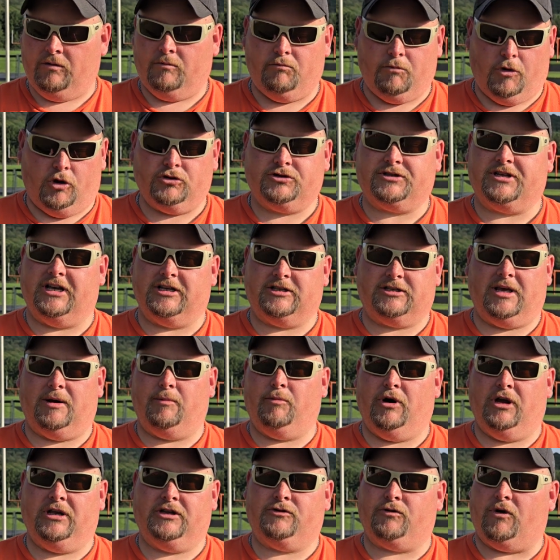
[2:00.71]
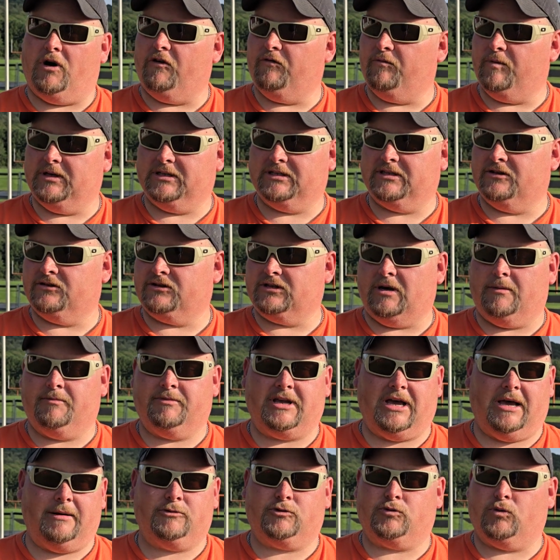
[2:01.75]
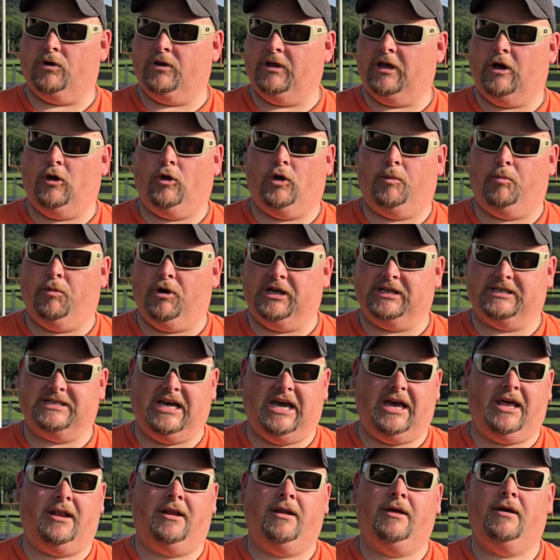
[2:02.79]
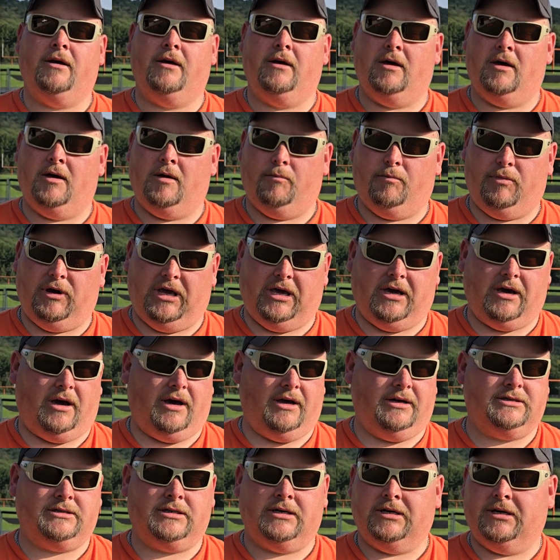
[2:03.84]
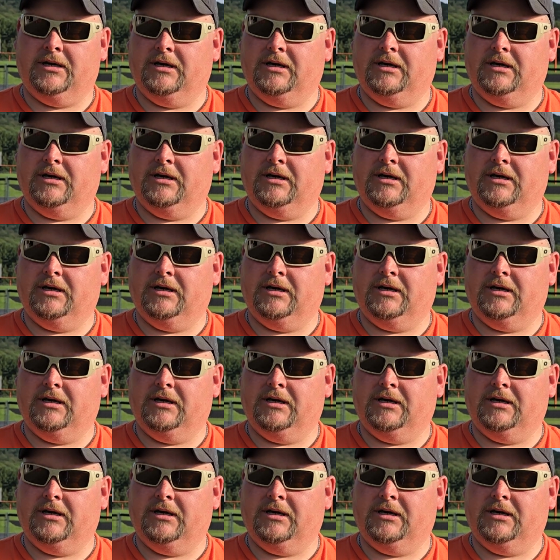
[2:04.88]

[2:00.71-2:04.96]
Most nights they bring 12, but there's sometimes where they only bring 10 because